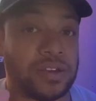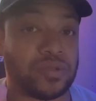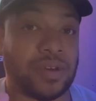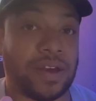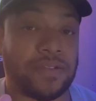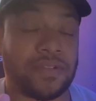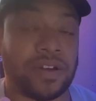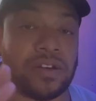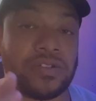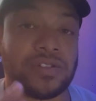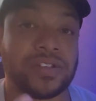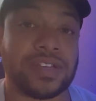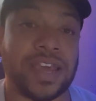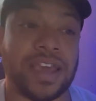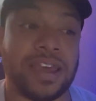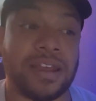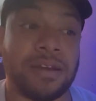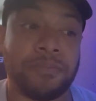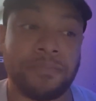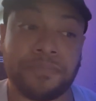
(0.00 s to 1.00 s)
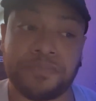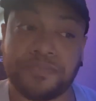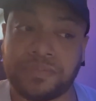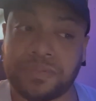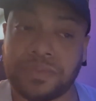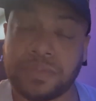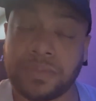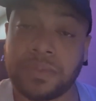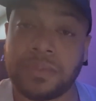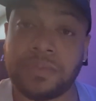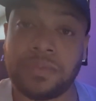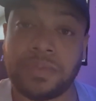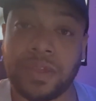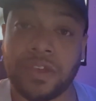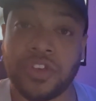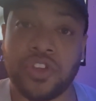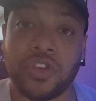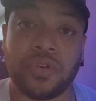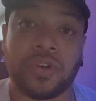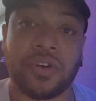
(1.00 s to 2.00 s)
have to understand,
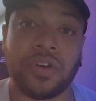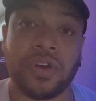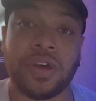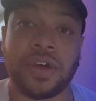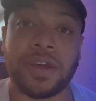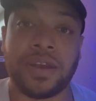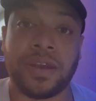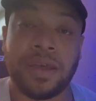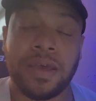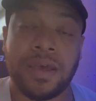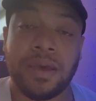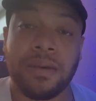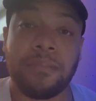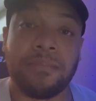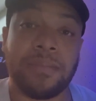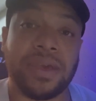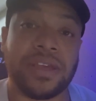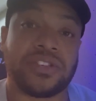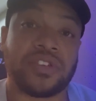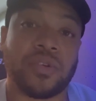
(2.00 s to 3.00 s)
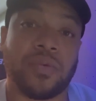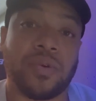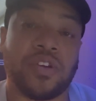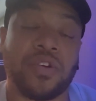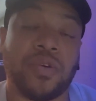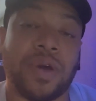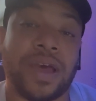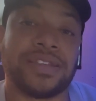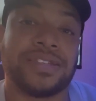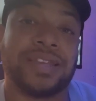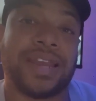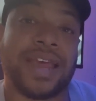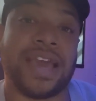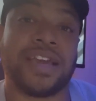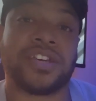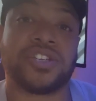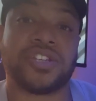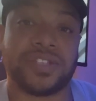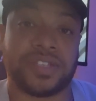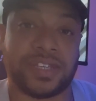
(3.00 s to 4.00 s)
you could meet someone who has an
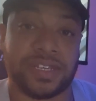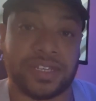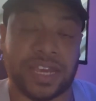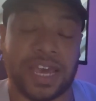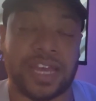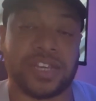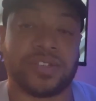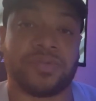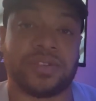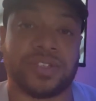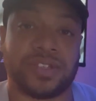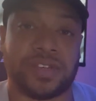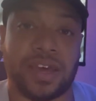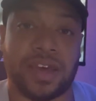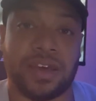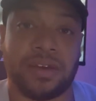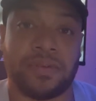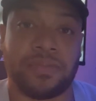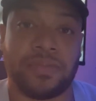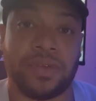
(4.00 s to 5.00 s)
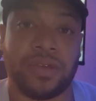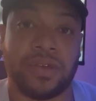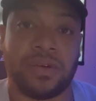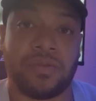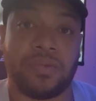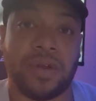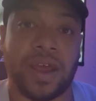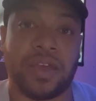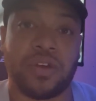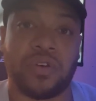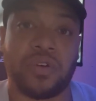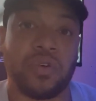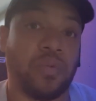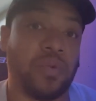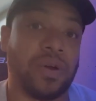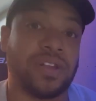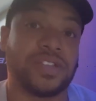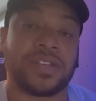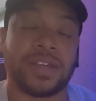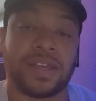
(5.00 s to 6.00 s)
anxious attachment style, right? Who
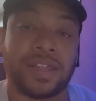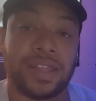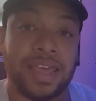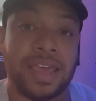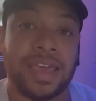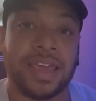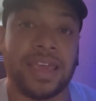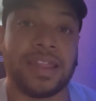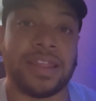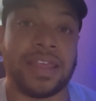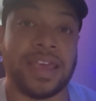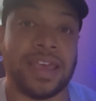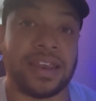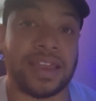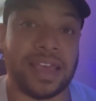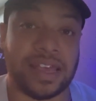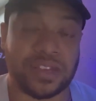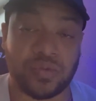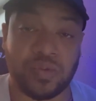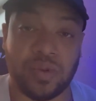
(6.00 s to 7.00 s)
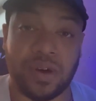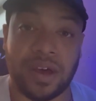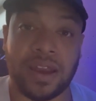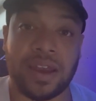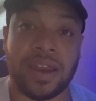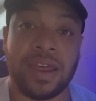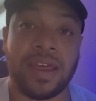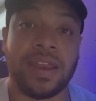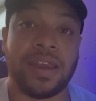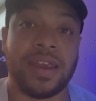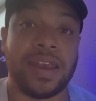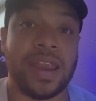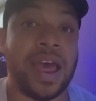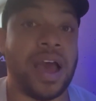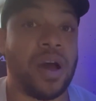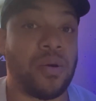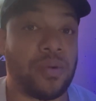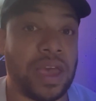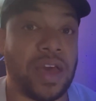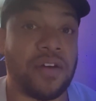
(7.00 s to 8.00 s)
wants to cling, and then guess what?
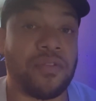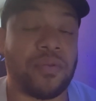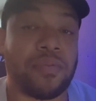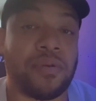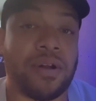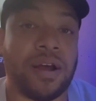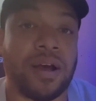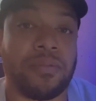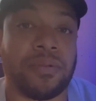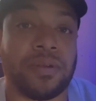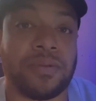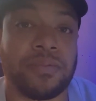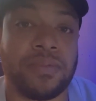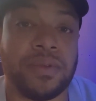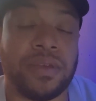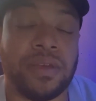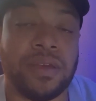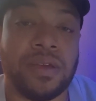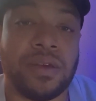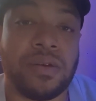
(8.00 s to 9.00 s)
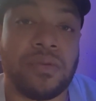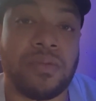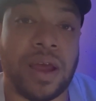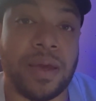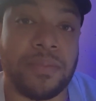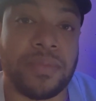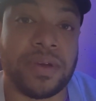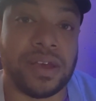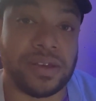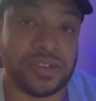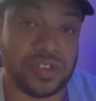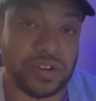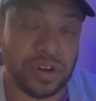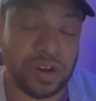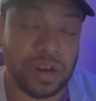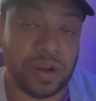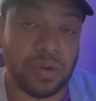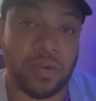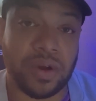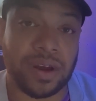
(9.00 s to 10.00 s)
Now we have a problem, right? Because they're
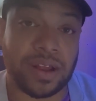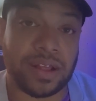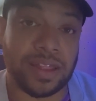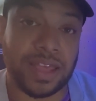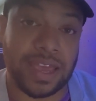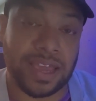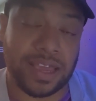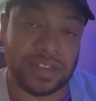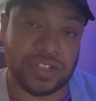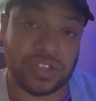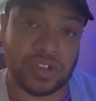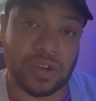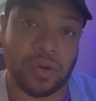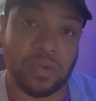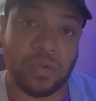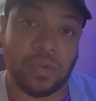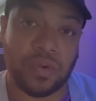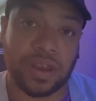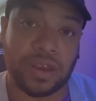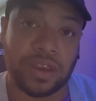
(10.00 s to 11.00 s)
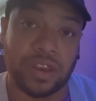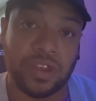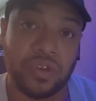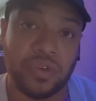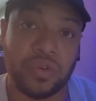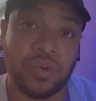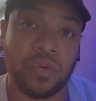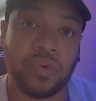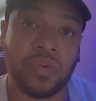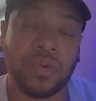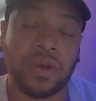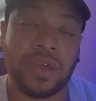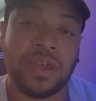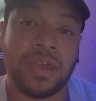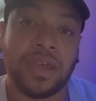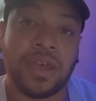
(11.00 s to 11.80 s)
going to want to cling. And so when you